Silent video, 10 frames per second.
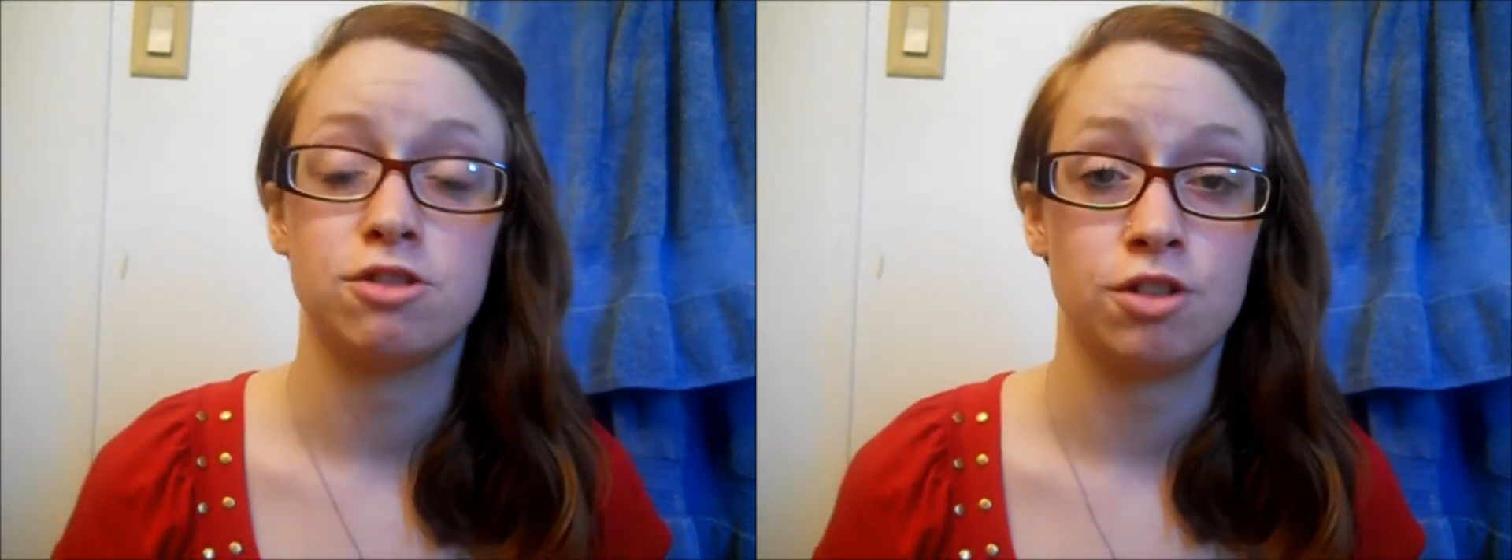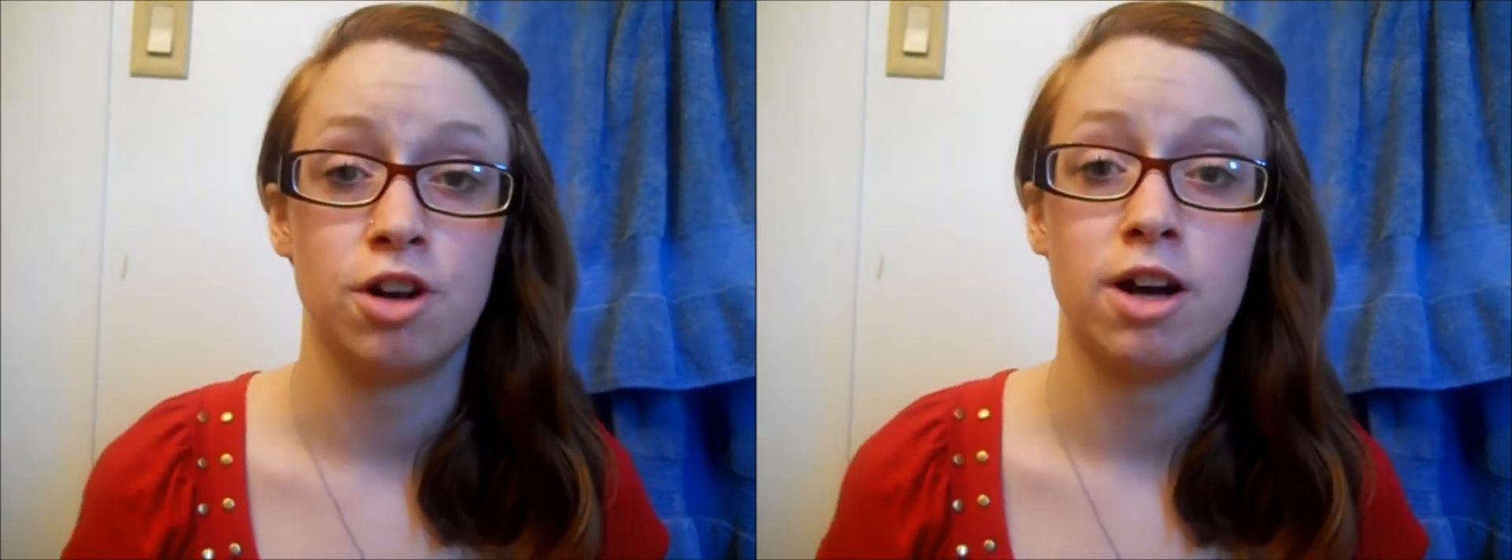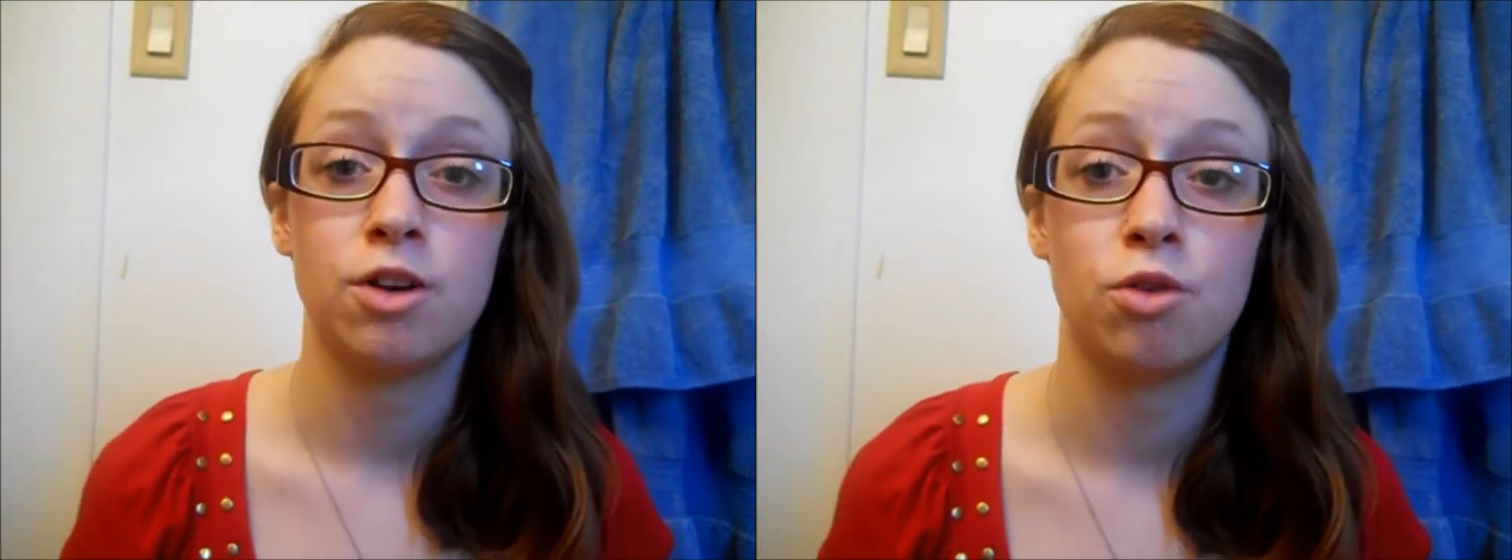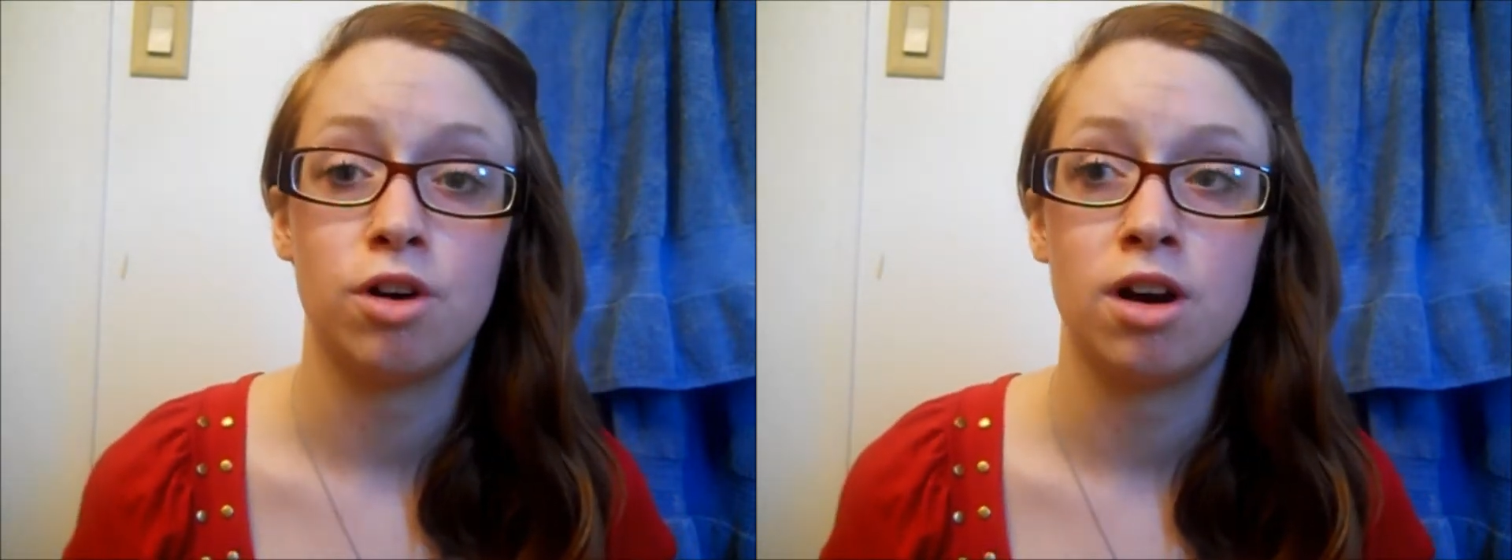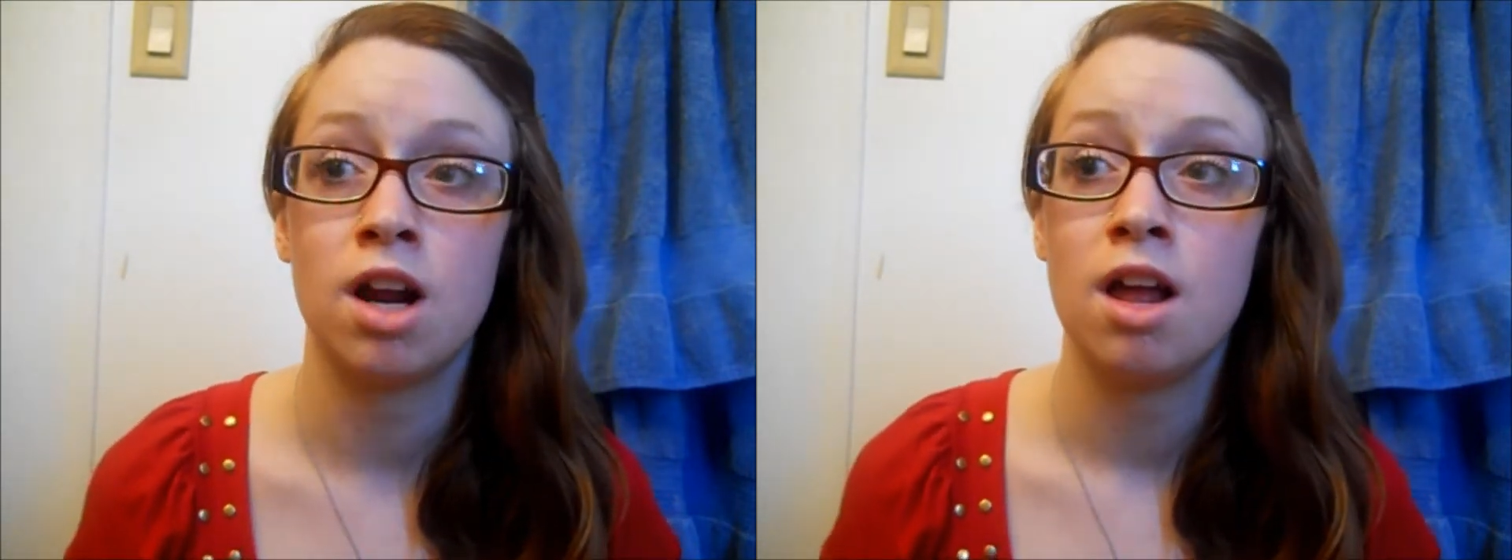They're not in
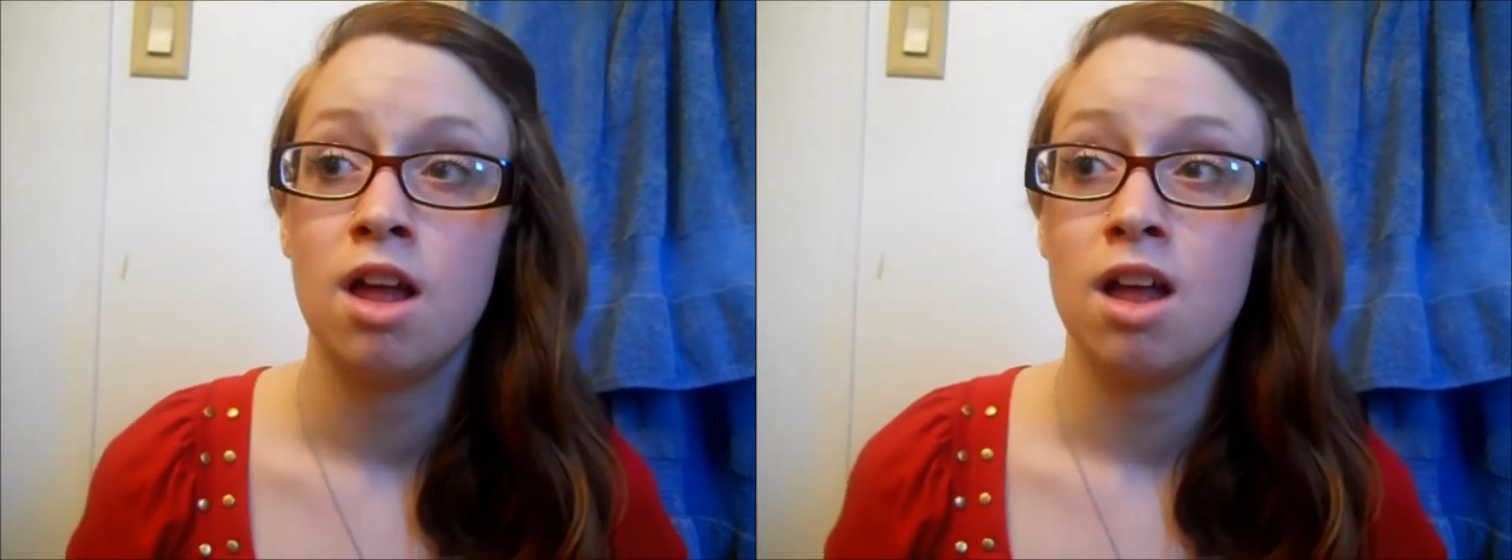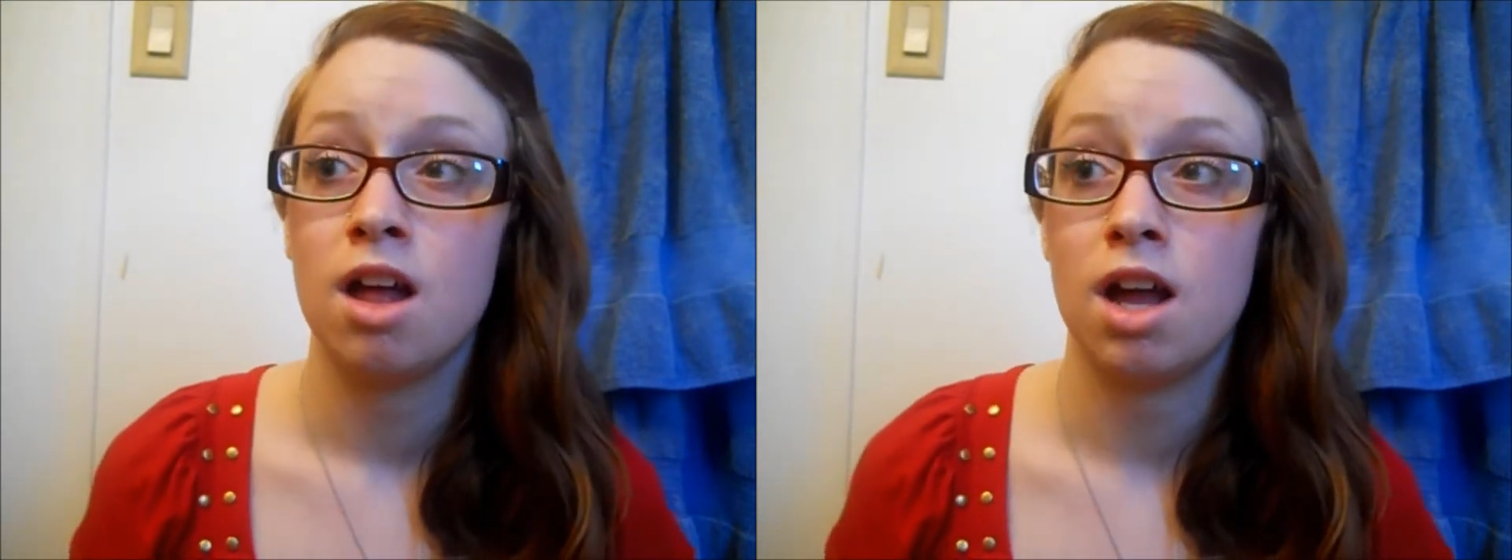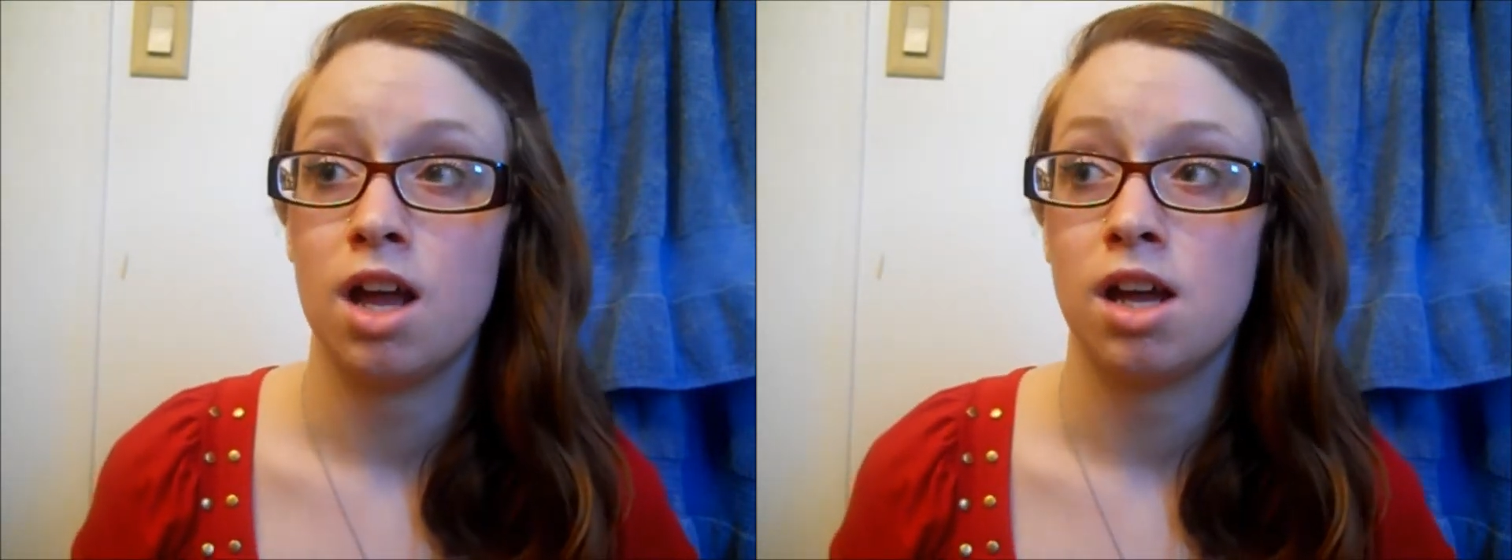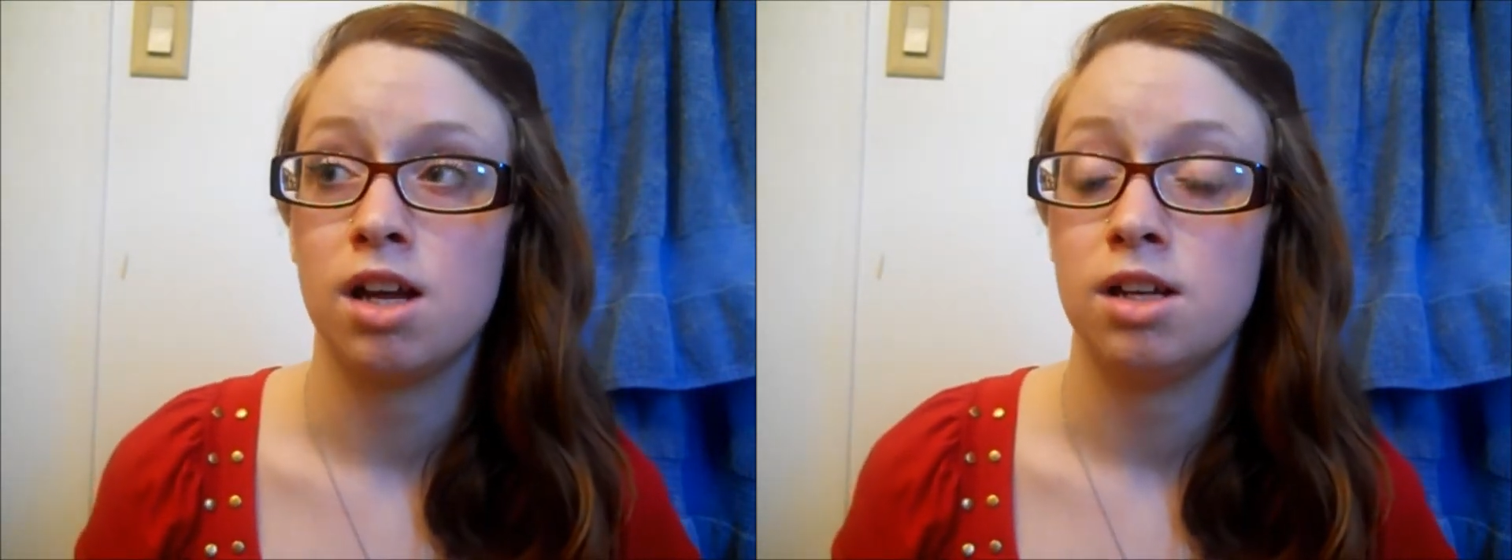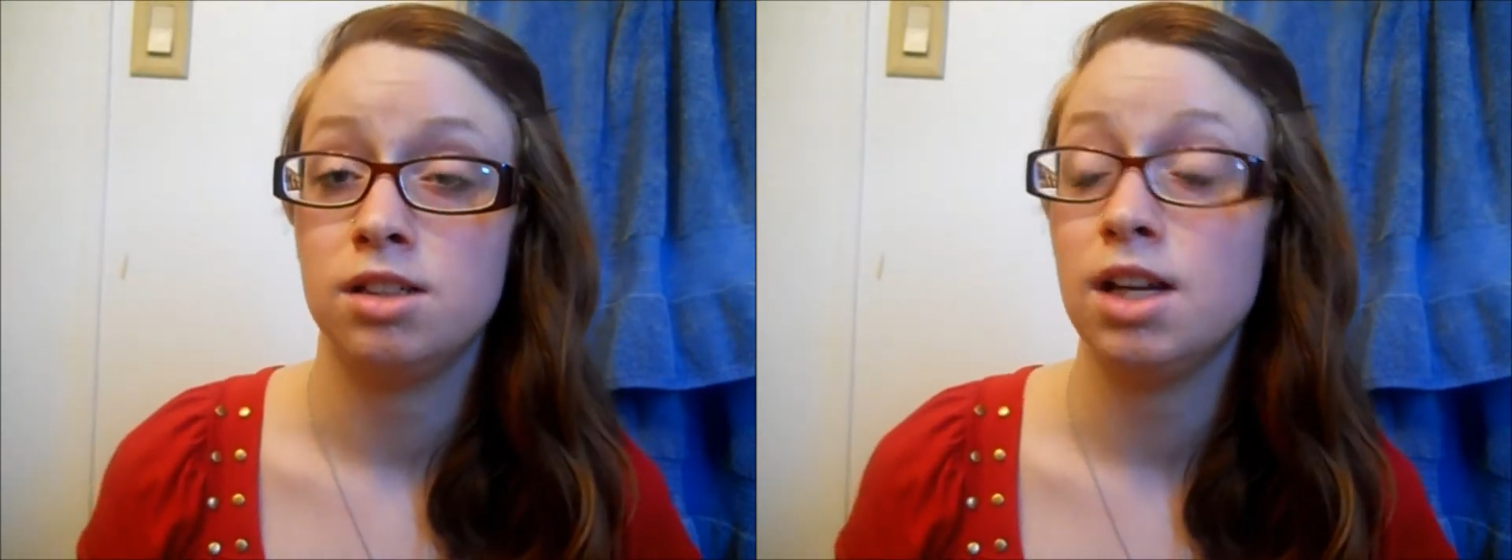order, and